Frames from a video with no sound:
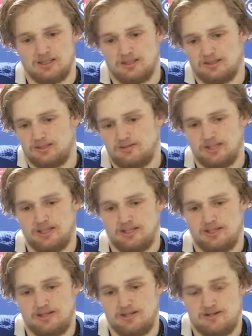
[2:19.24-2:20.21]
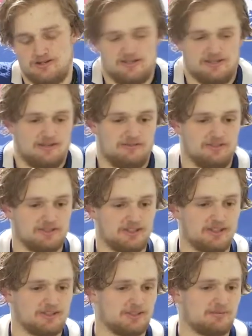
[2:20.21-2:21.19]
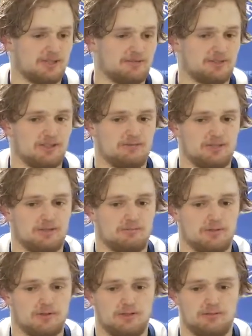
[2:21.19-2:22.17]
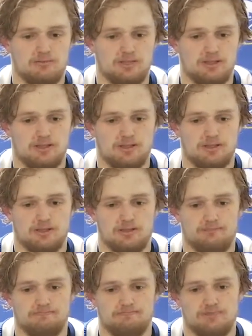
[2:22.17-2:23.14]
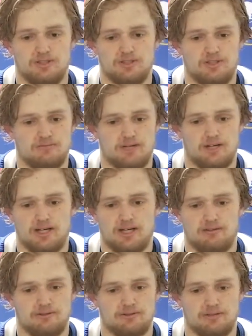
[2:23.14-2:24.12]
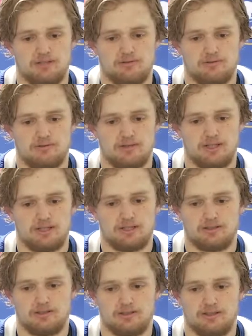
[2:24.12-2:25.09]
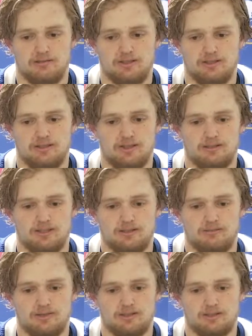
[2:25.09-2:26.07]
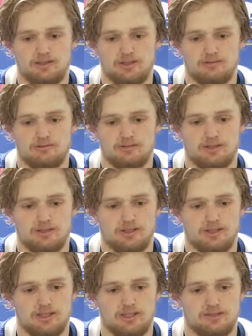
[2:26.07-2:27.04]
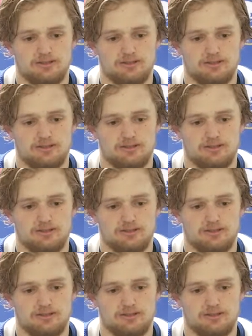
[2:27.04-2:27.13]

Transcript: Something that, obviously sometimes it comes out of boredom, but just getting better habits away from the rink, and I've had a lot of time to kind of work on that.